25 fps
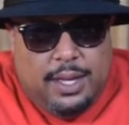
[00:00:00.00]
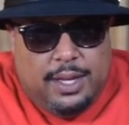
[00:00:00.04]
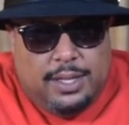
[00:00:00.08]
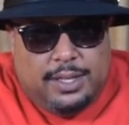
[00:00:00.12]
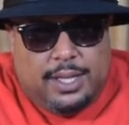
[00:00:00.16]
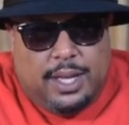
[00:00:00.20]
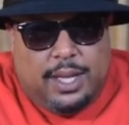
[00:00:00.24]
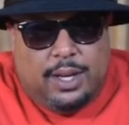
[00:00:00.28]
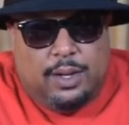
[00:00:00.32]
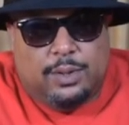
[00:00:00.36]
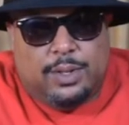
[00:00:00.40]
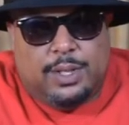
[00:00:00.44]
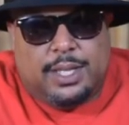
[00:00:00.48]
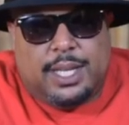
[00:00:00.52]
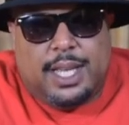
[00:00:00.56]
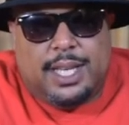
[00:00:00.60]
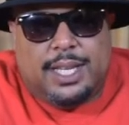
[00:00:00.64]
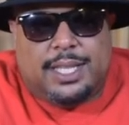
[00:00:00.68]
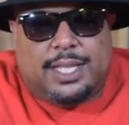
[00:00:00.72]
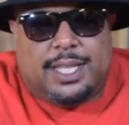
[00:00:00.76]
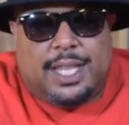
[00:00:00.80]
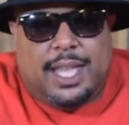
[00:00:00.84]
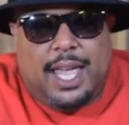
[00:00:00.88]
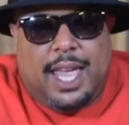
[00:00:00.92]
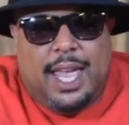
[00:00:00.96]
San Jose
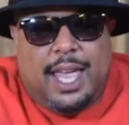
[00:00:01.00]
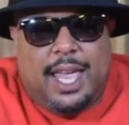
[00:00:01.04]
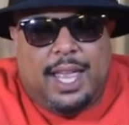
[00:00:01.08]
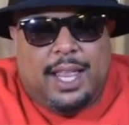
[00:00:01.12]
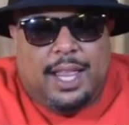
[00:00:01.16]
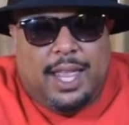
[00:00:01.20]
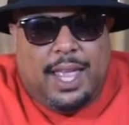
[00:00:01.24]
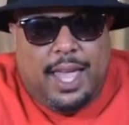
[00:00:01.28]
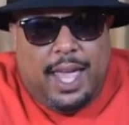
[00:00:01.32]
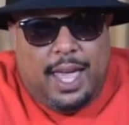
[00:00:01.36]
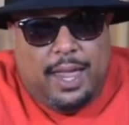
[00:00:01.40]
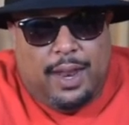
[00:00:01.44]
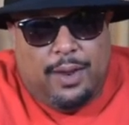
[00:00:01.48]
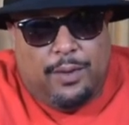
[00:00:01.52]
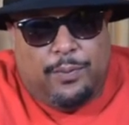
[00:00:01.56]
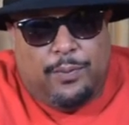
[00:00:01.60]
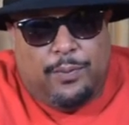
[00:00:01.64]
State had a